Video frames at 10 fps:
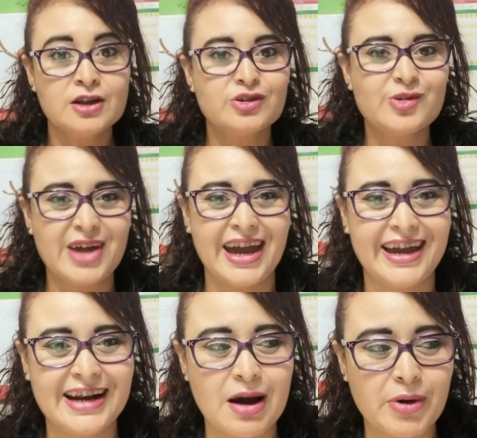today
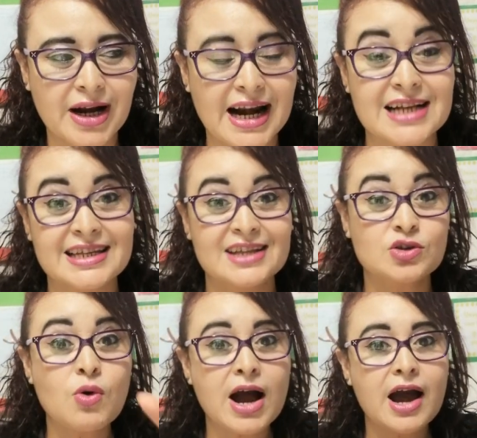in our class.
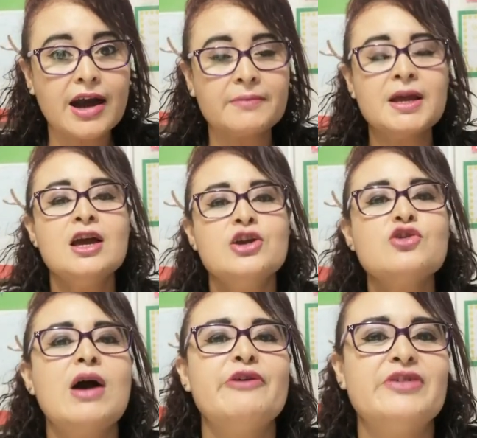That's why
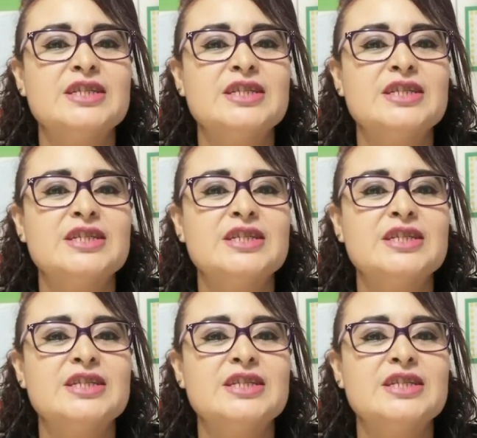you have a